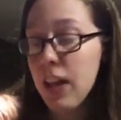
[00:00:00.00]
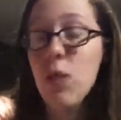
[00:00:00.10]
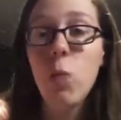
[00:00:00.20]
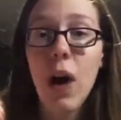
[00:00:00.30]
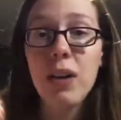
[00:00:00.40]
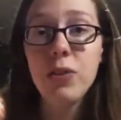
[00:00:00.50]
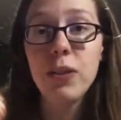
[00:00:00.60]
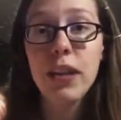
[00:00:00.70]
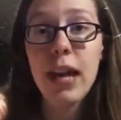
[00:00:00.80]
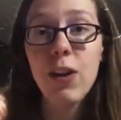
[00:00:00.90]
They want you
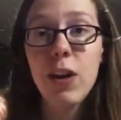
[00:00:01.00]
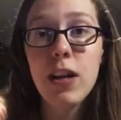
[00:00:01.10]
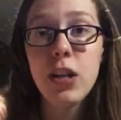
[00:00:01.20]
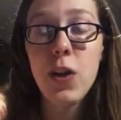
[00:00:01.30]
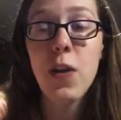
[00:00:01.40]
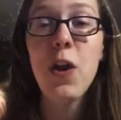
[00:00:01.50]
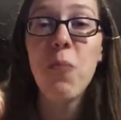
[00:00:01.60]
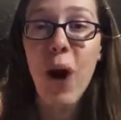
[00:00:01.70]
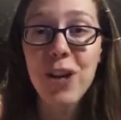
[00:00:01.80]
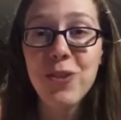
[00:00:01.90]
to get angry at each other. They
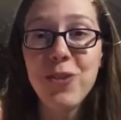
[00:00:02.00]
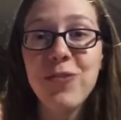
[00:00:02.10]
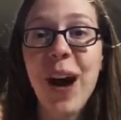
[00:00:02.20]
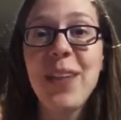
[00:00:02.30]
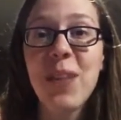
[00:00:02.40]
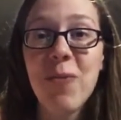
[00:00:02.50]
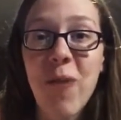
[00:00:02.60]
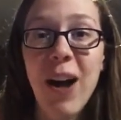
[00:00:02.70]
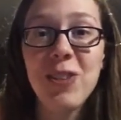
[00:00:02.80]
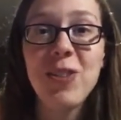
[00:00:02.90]
want you to fight. They
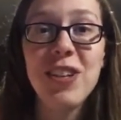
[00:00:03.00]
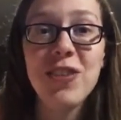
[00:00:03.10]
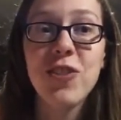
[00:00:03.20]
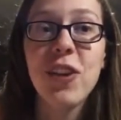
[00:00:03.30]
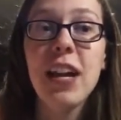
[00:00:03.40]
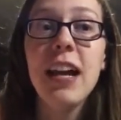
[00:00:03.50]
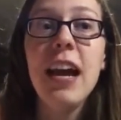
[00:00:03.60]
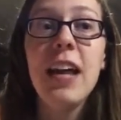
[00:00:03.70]
want you to disagree.